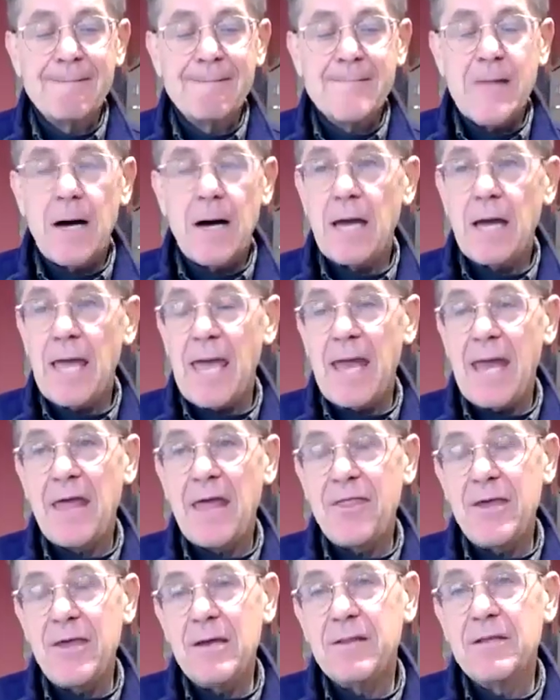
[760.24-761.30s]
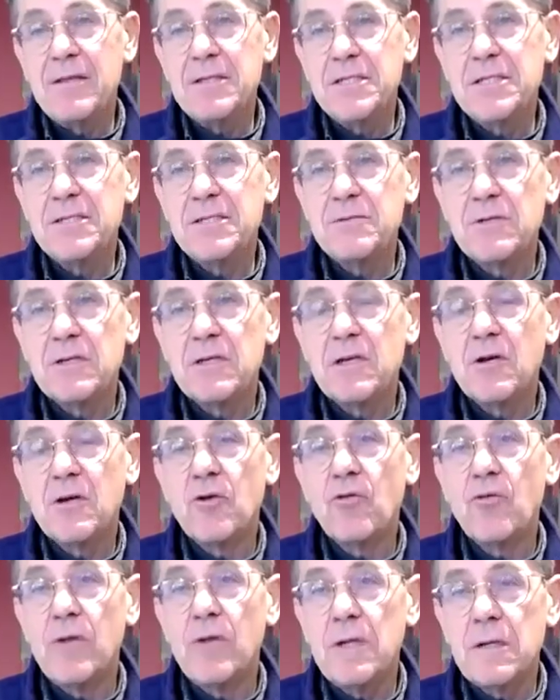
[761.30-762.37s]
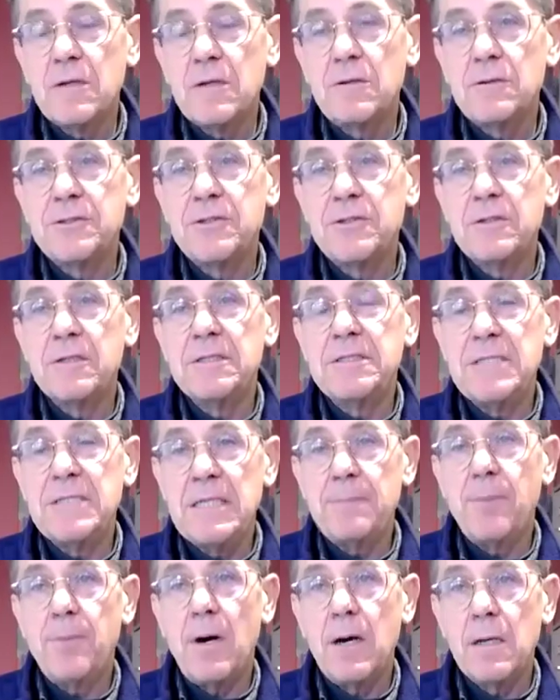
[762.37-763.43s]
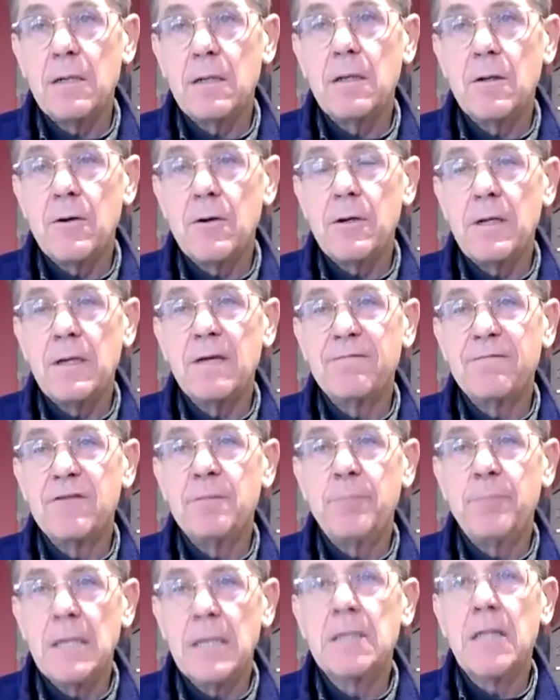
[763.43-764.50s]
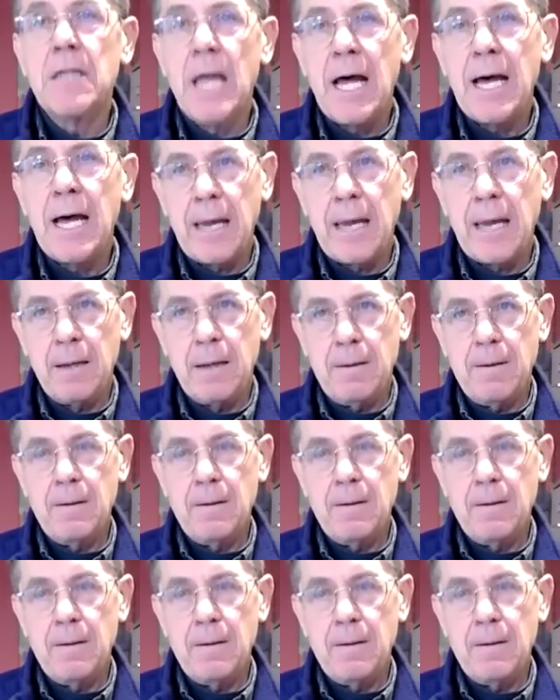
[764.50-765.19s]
And I think this is critical to the deep unlearning of the big lie